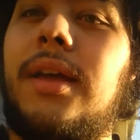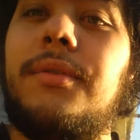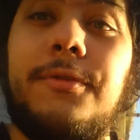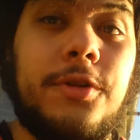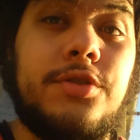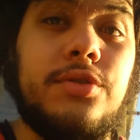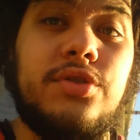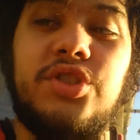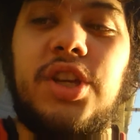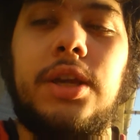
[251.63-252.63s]

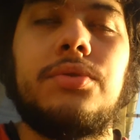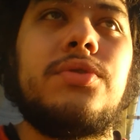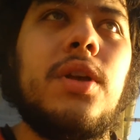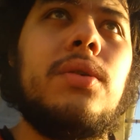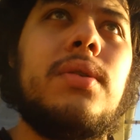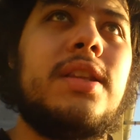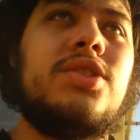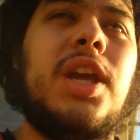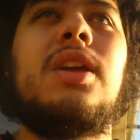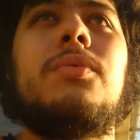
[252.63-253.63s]
versus Jey Uso,
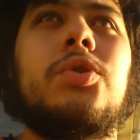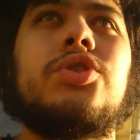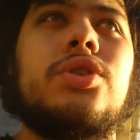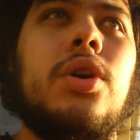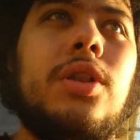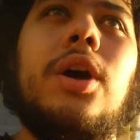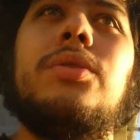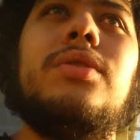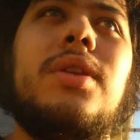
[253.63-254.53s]
and Jey was alone.